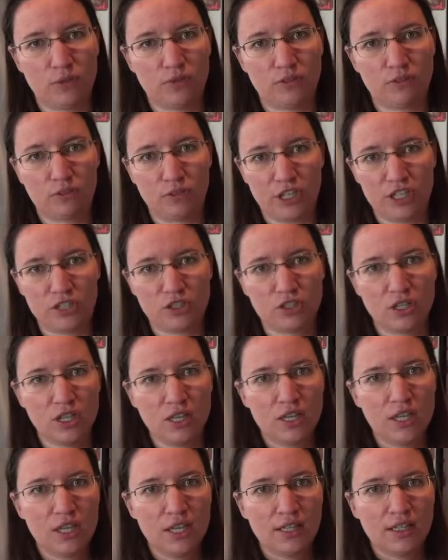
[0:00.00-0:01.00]
you have a fridge
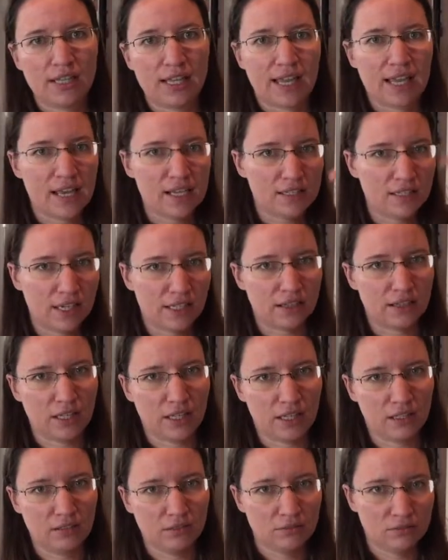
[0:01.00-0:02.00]
that has like
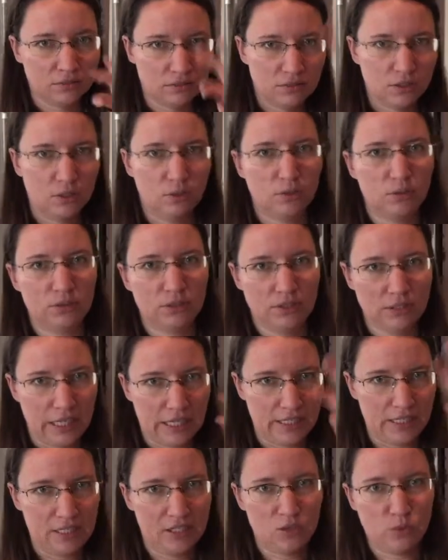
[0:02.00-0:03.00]
that old
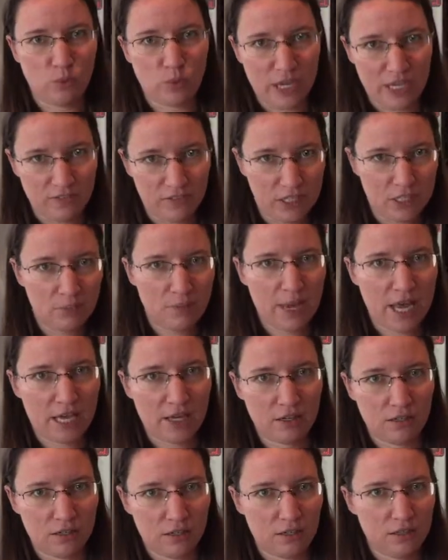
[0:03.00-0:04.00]
90s wavy
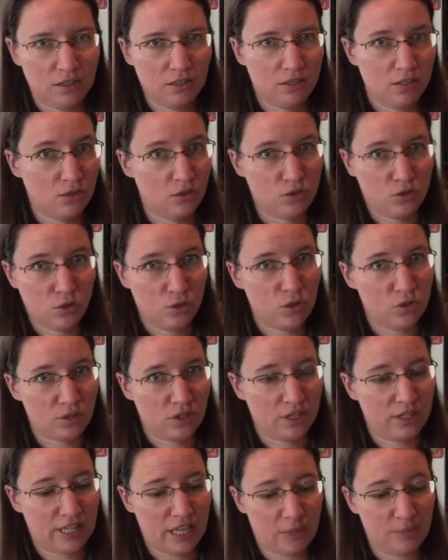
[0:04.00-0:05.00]
pattern, don't use it
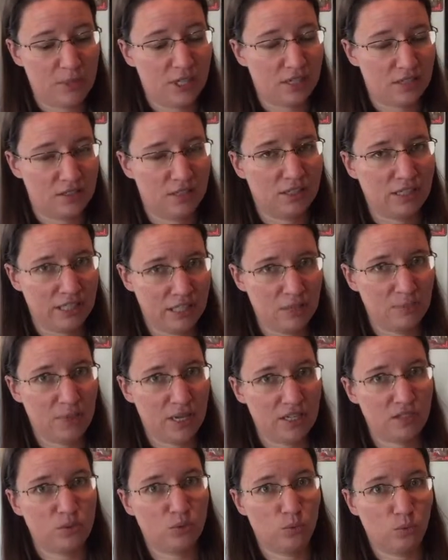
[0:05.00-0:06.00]
on that because the cleaning
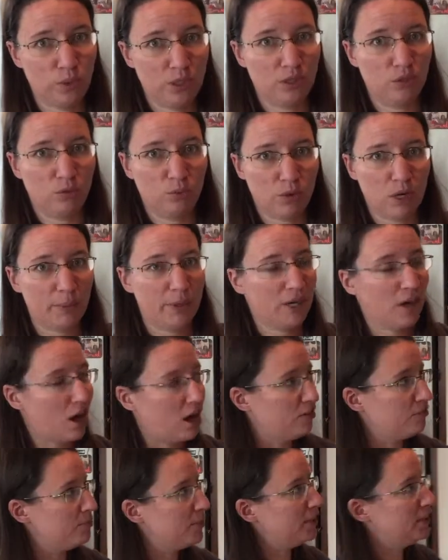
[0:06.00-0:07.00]
paste will rub it
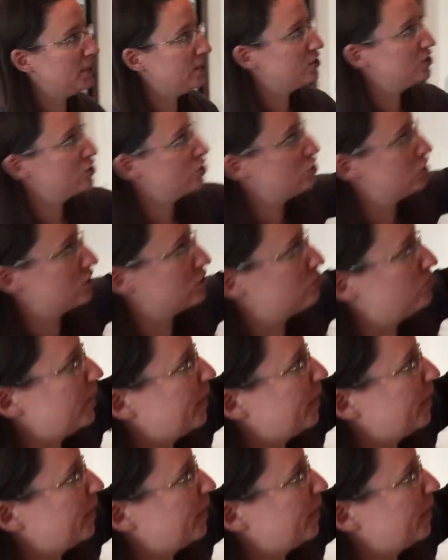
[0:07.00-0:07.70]
off. But this is just